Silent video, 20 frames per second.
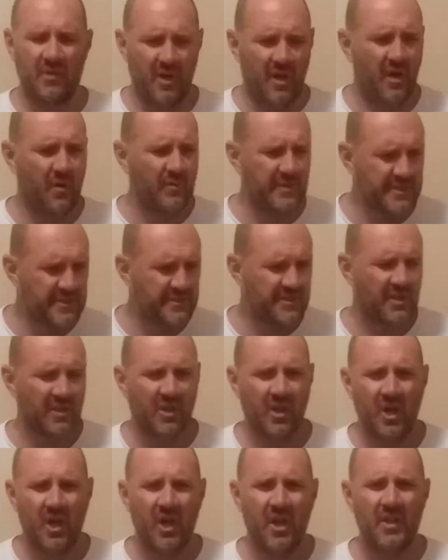law, which is the
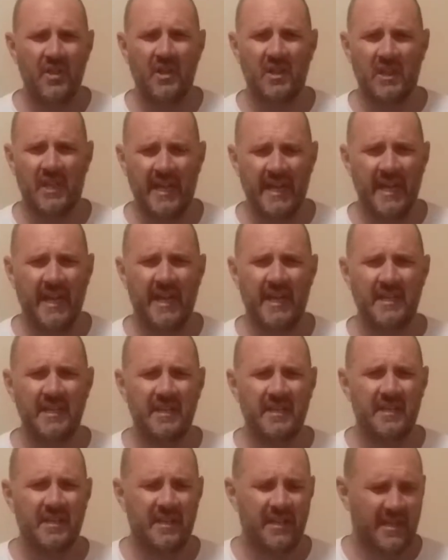law of the land,
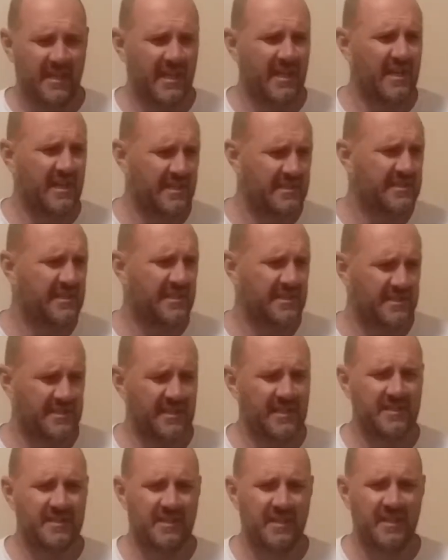and it's
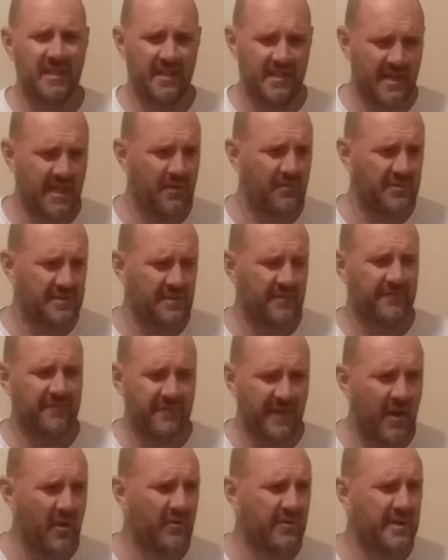existed, and that was the
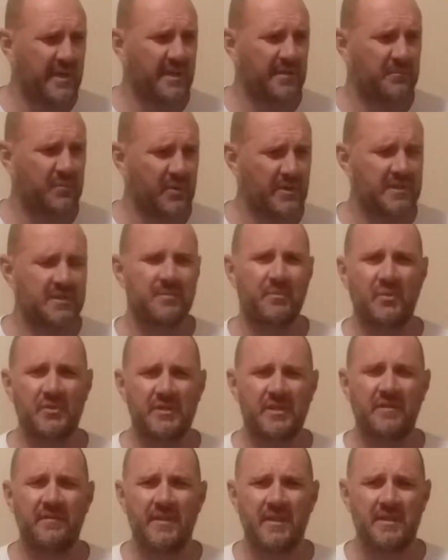founding principles
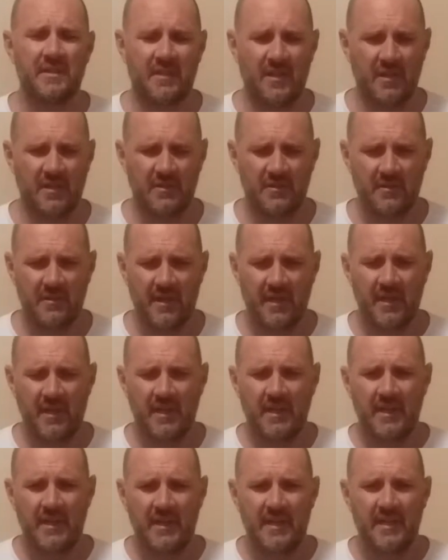of this country.
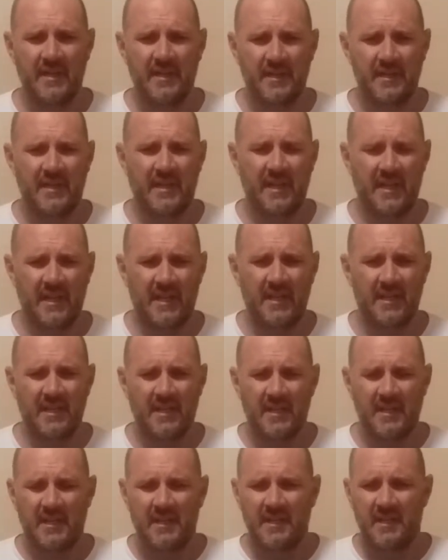And
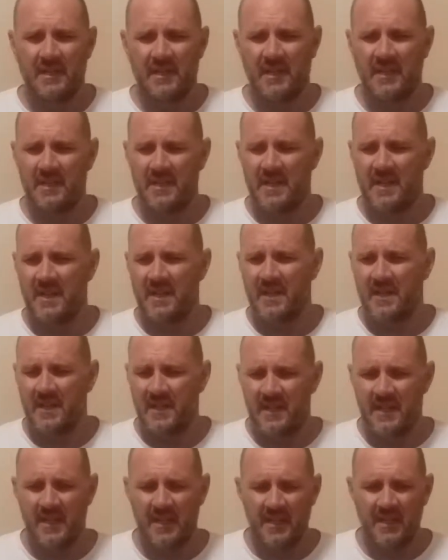
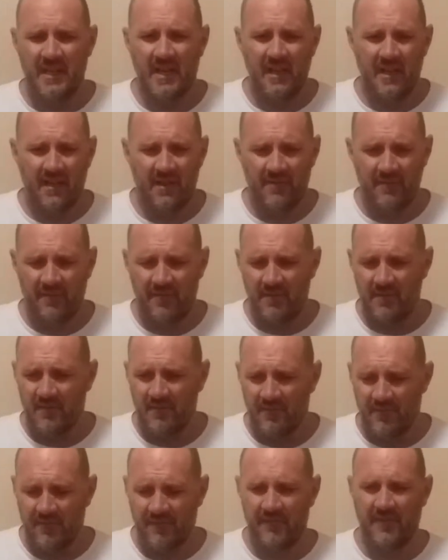then you have
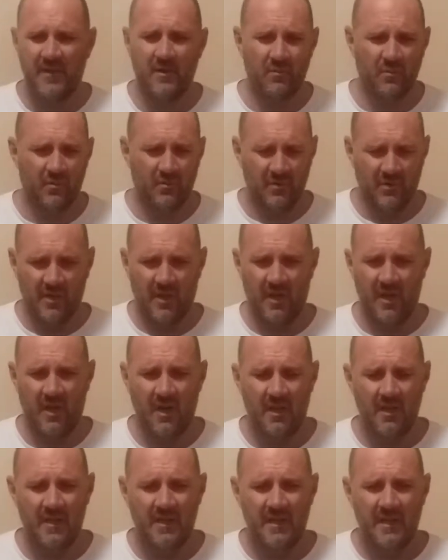federal
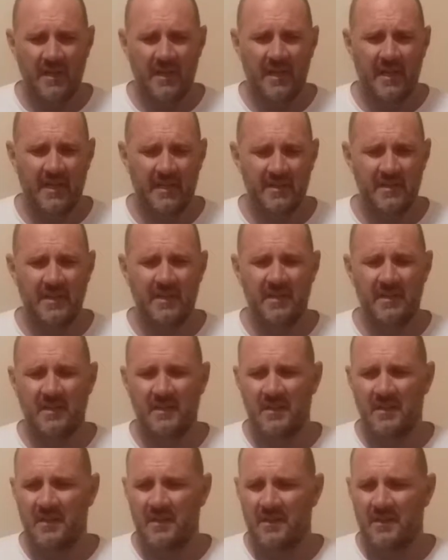law, and
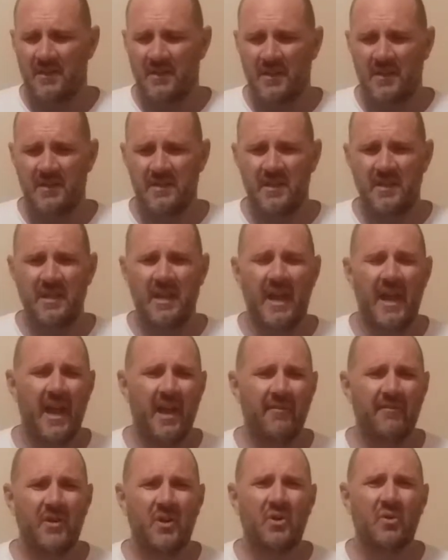then you
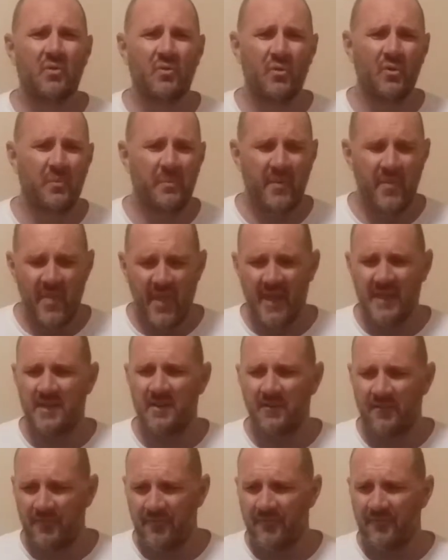have a group that
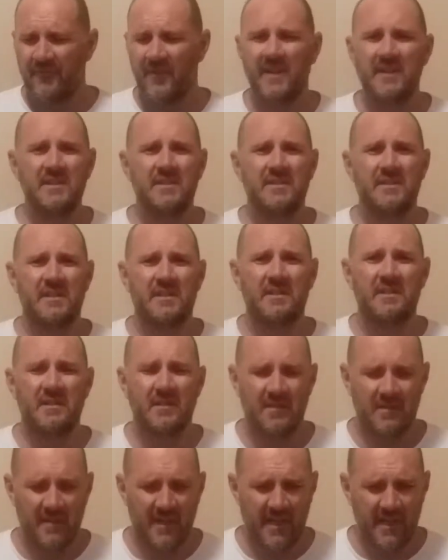defends it,
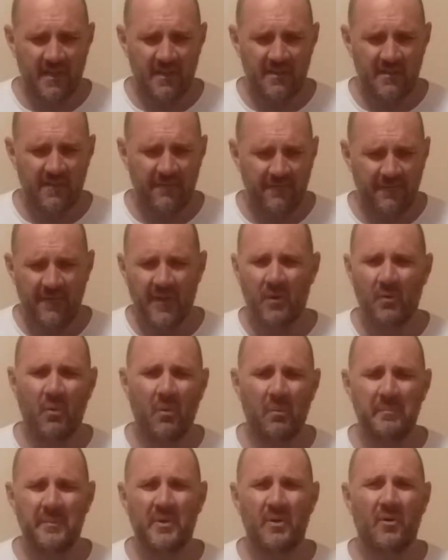like the Federal
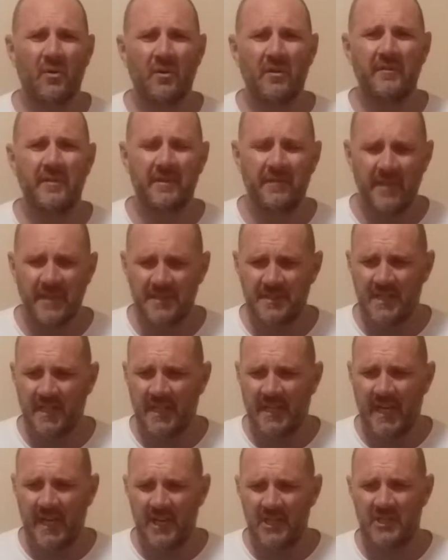Bureau of
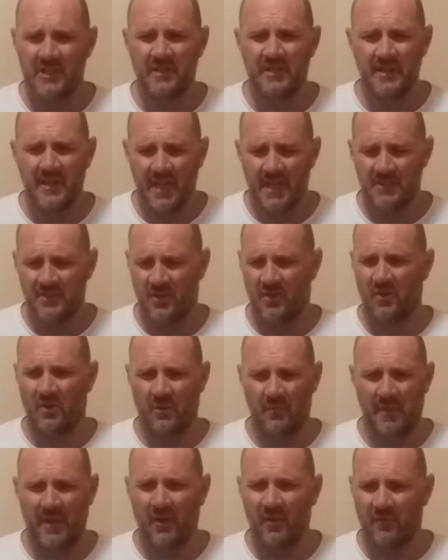Investigation, that's all
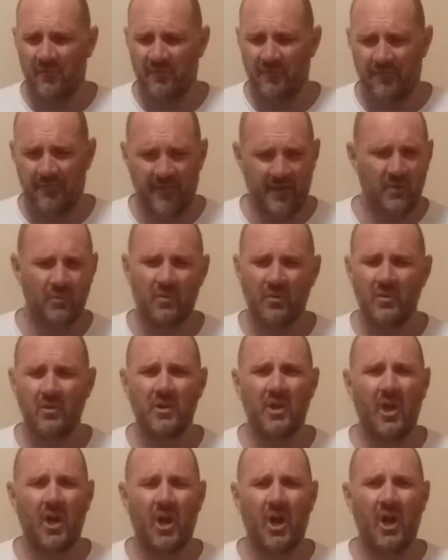about federal
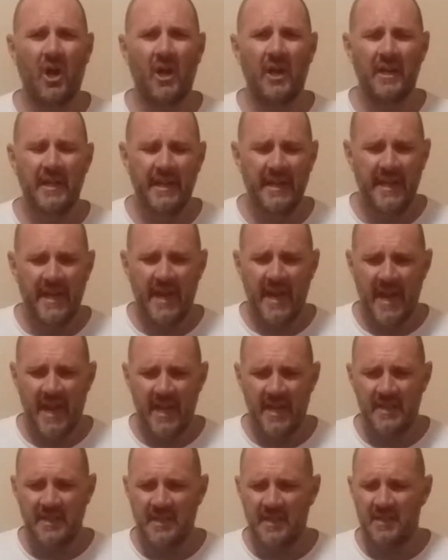law,
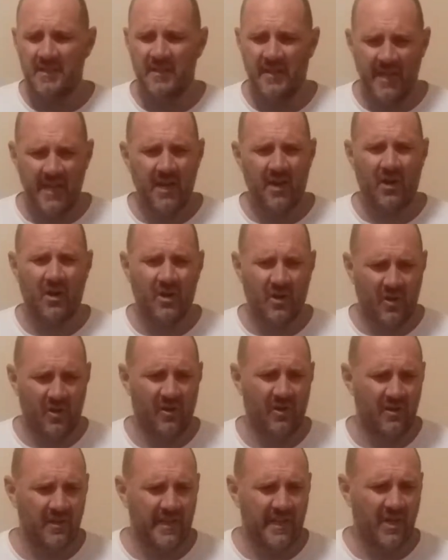and then they are
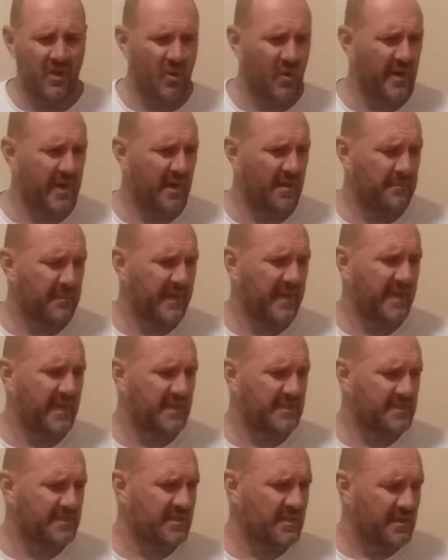currently going up
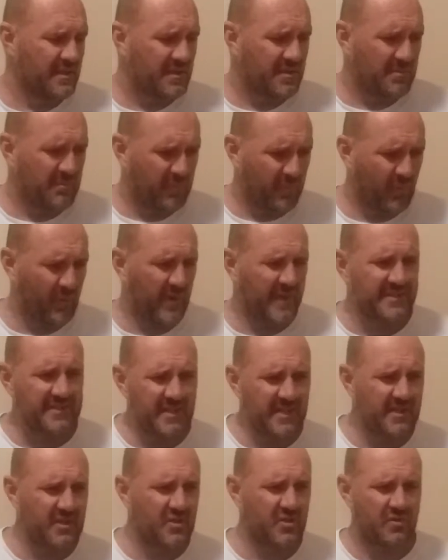against
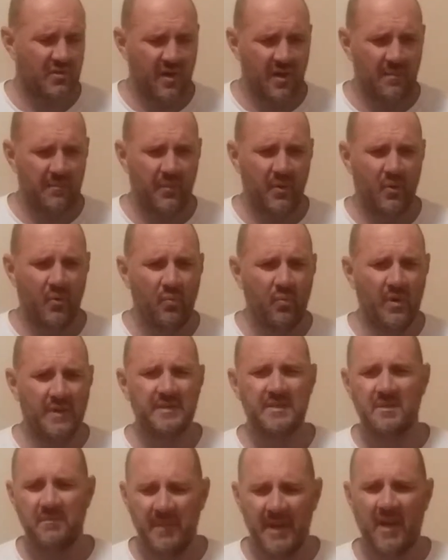President Trump, who wants
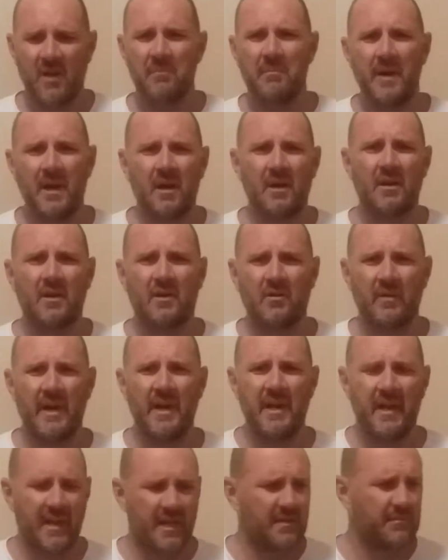to make America great
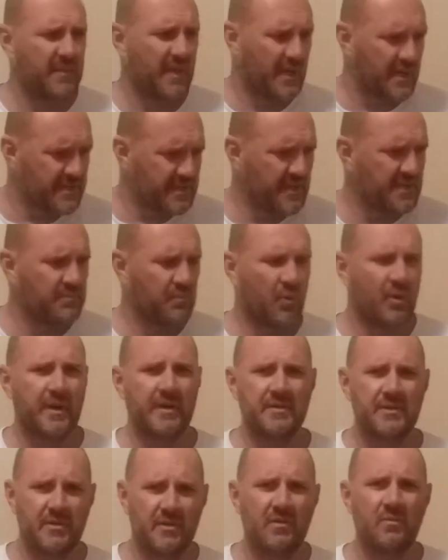again because he's more
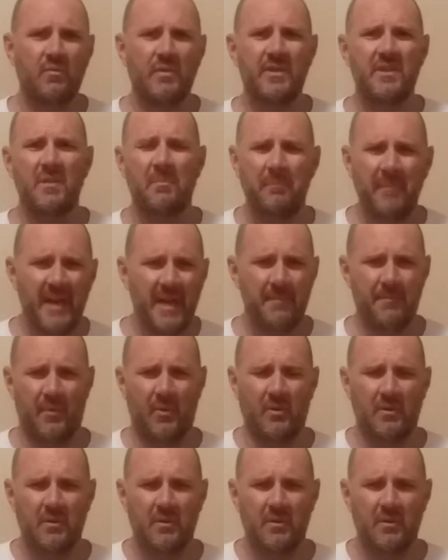concerned with the people.